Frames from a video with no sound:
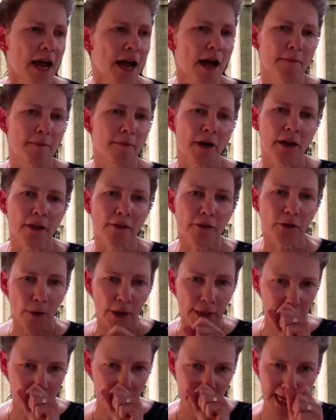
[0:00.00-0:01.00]
Um, another
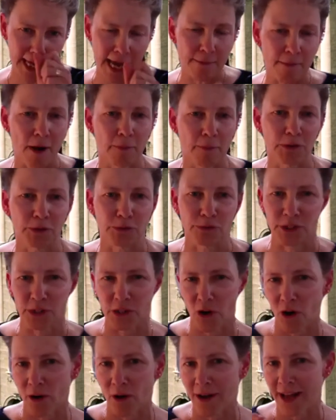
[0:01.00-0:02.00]
question that came up, which was
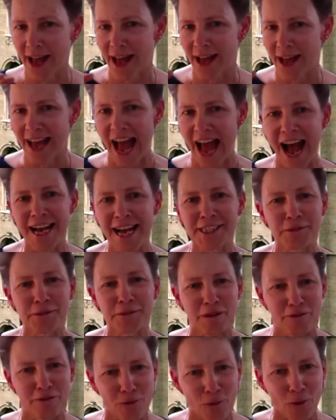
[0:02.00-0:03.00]
asked
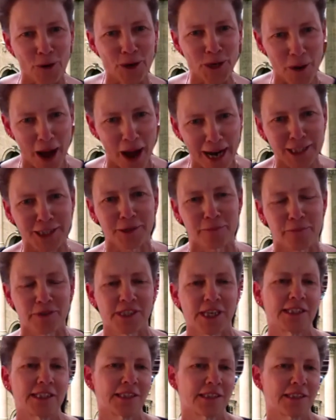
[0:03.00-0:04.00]
before you actually
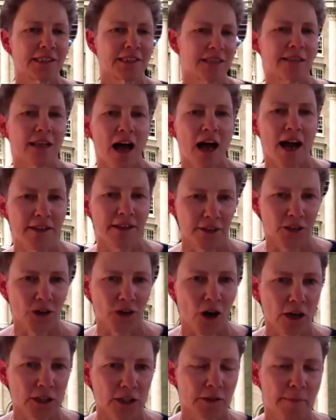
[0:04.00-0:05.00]
presented the slide that
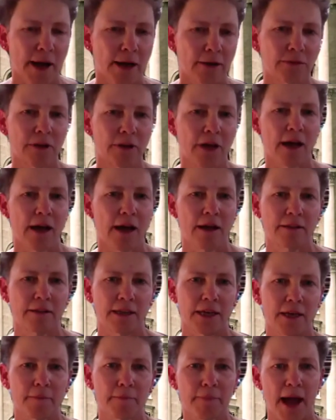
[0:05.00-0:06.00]
talked about uh,
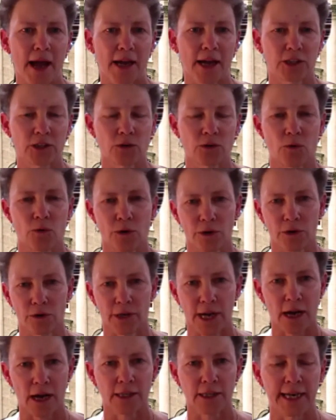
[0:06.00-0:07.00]
the impact or your
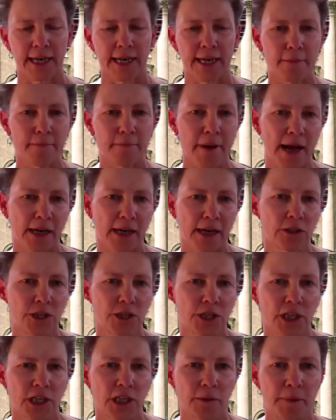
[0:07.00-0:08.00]
calculated impact on
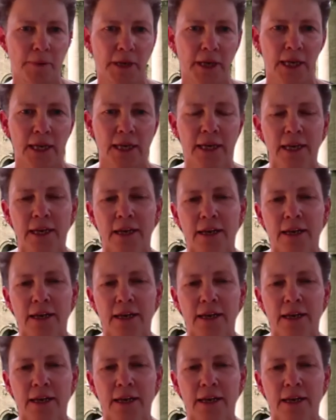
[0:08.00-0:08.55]
G D P